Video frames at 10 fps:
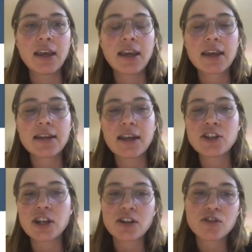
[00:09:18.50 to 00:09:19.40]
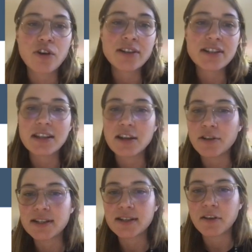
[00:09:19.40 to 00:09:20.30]
It can engender trust in the
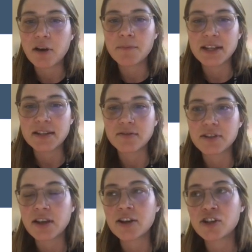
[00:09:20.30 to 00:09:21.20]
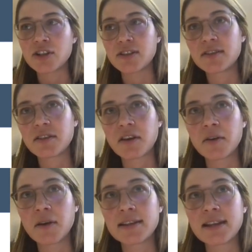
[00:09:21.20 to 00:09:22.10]
honesty of competence of researchers.
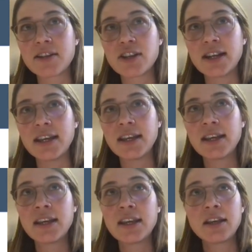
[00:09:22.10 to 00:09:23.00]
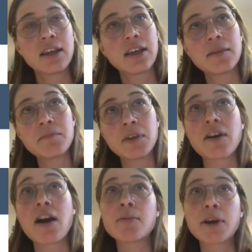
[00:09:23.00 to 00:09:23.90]
So essentially,
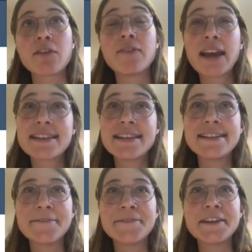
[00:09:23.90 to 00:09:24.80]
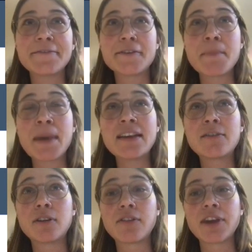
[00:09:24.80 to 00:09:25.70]
so I work on vaccine safety. If we
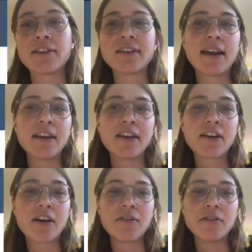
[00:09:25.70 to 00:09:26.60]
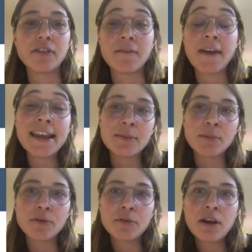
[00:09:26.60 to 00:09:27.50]
make all of the underlying code
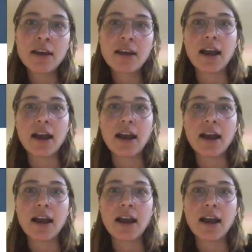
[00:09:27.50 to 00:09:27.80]
available,